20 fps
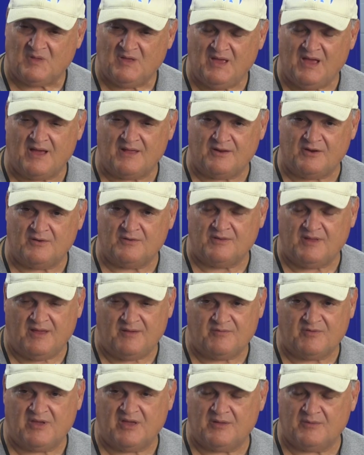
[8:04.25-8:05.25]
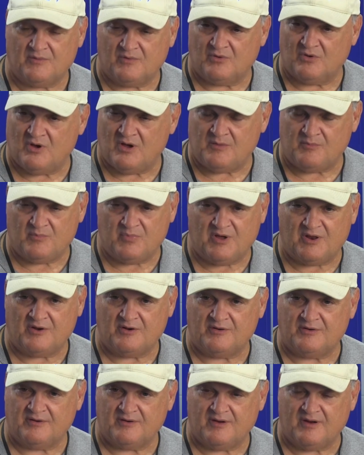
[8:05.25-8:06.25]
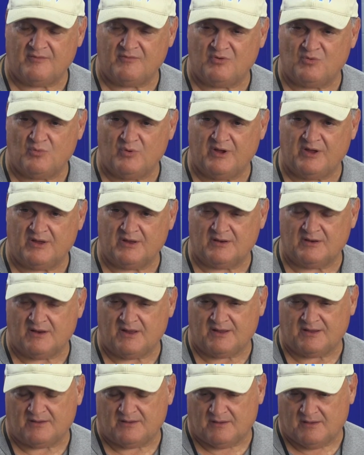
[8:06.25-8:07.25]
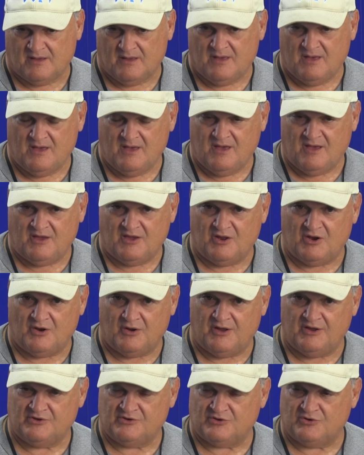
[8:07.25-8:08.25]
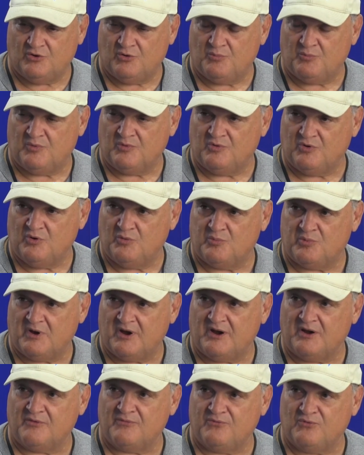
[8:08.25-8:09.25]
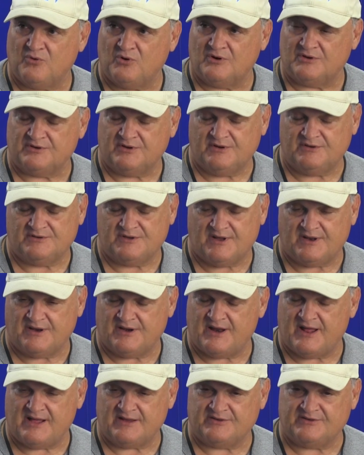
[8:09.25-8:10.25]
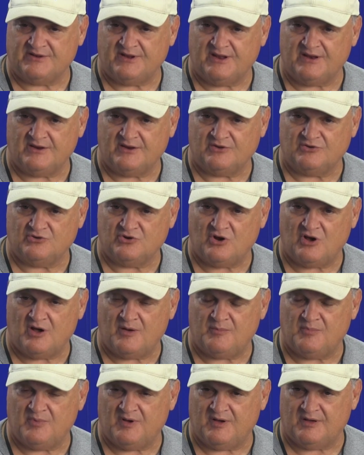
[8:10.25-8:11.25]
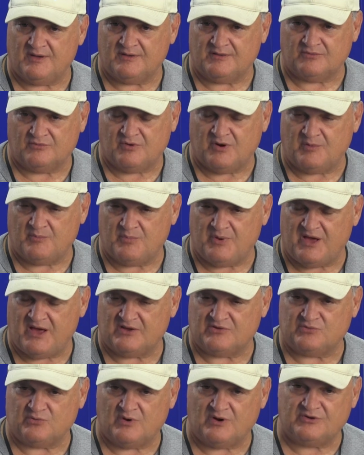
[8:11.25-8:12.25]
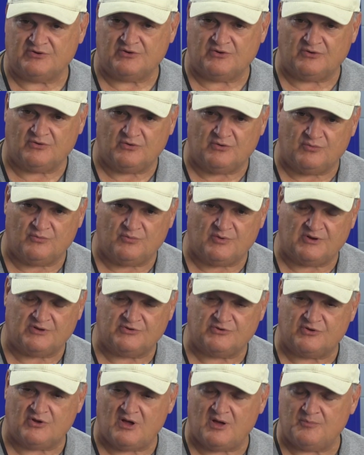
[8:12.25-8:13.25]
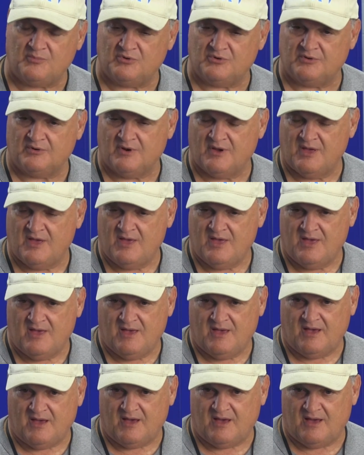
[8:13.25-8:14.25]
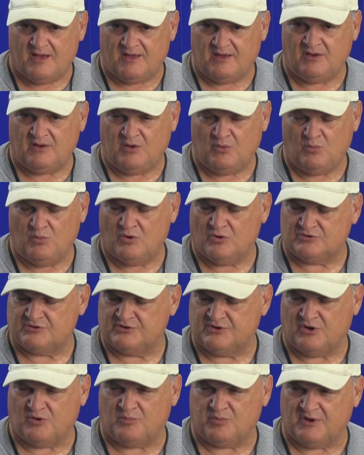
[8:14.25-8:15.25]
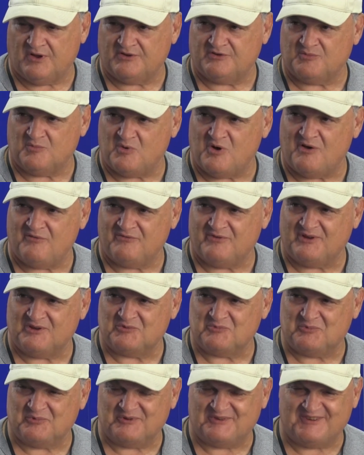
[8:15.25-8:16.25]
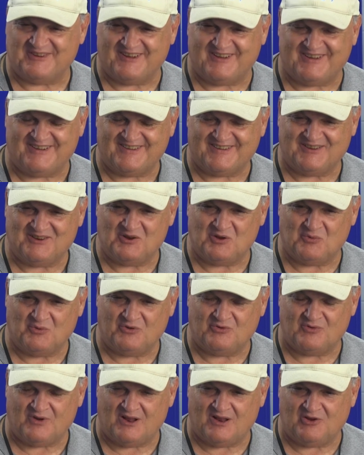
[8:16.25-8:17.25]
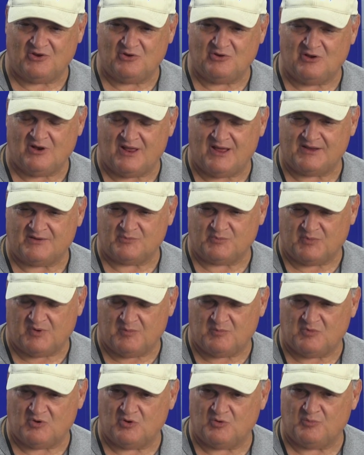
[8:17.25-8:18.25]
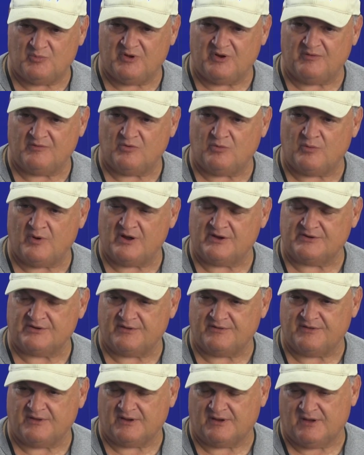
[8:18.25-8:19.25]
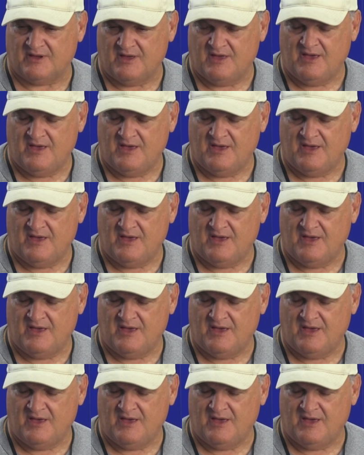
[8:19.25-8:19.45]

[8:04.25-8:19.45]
Yeah, they've gotten better every week, and, like, you know, he's a new player for us. He's done an outstanding job. Great pass rusher, good run stopper. He will still play some offense, but you know, we try to utilize him, give him a little bit of a rest. I think